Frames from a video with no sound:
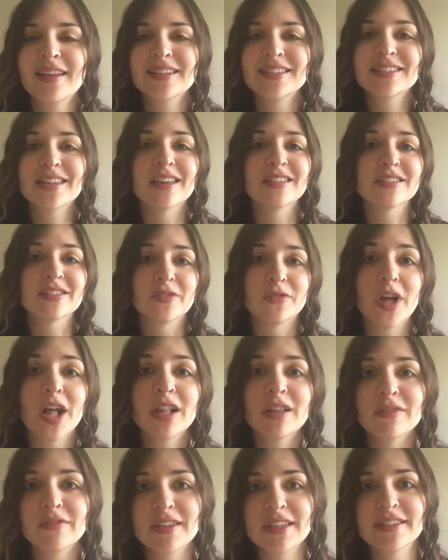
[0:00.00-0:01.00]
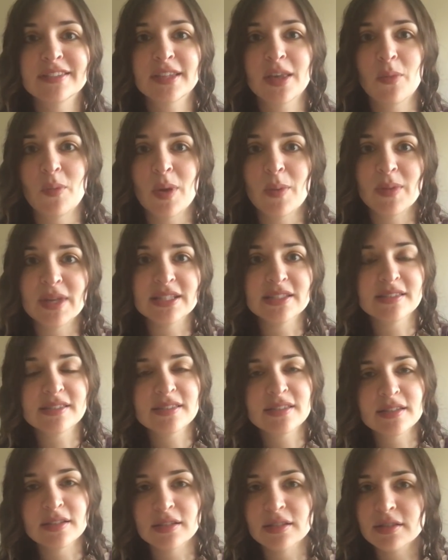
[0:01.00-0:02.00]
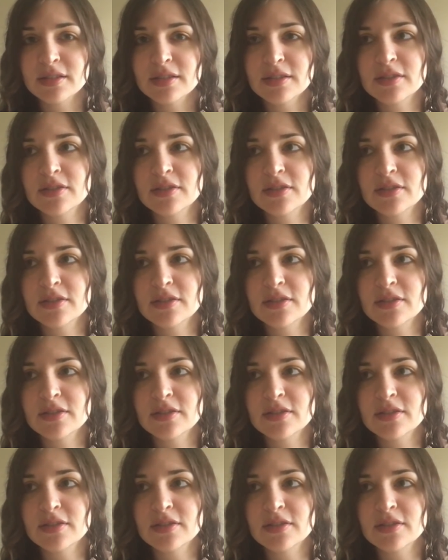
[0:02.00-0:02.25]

test of all of these commitments to